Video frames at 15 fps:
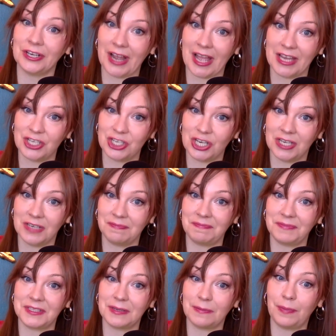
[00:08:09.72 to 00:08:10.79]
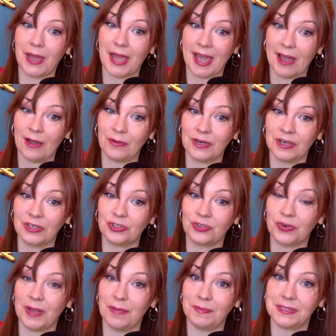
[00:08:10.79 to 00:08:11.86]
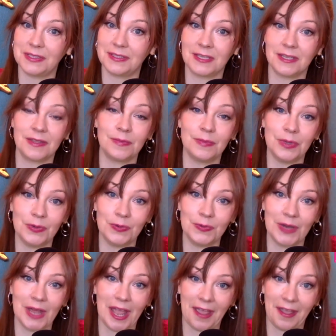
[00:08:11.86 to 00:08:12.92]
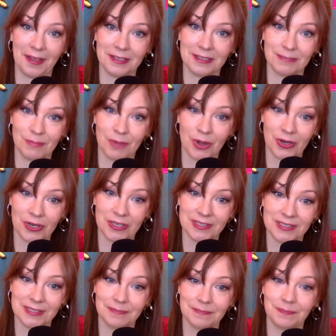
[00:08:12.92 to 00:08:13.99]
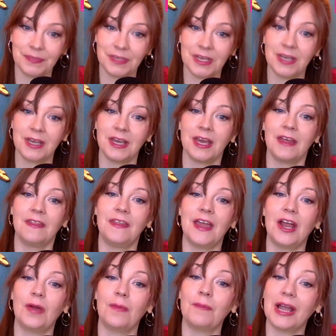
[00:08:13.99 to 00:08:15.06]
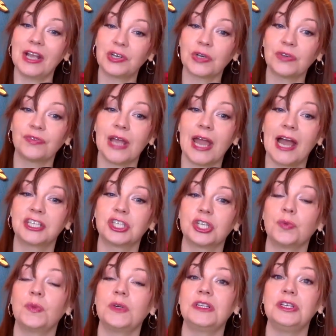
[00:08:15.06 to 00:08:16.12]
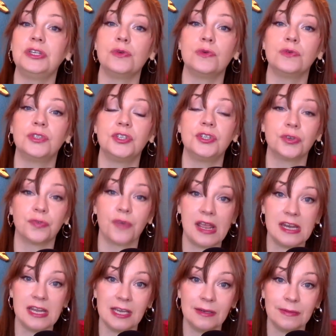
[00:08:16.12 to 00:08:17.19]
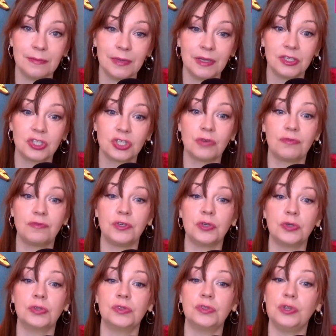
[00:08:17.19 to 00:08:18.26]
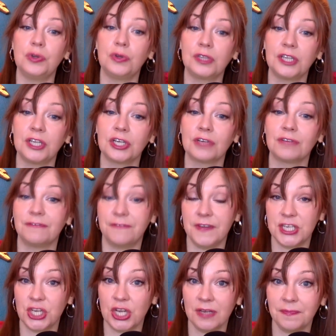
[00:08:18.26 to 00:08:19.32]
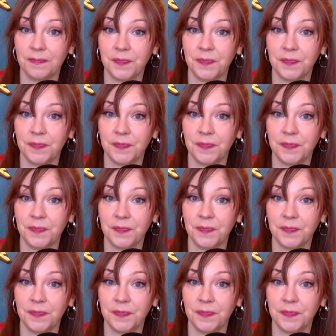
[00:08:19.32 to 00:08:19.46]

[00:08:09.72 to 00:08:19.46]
engine to power trips to the moon and Mars. Their microreactor will use uranium to fuel nuclear fission,